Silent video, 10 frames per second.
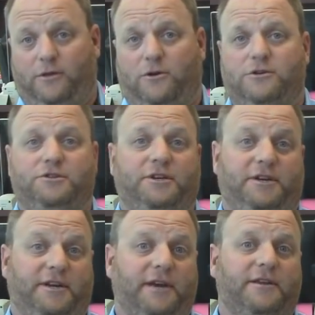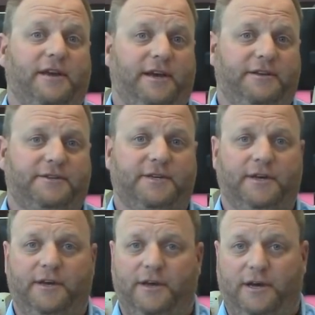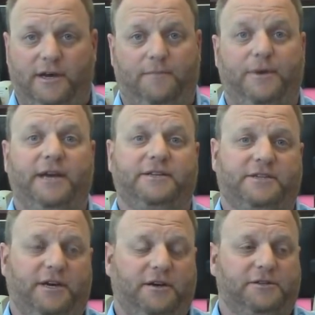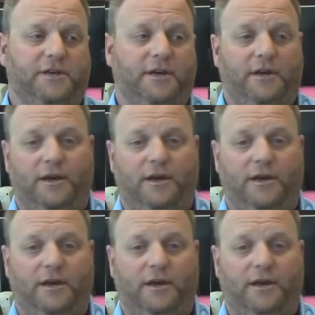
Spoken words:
largely dictates bait sales.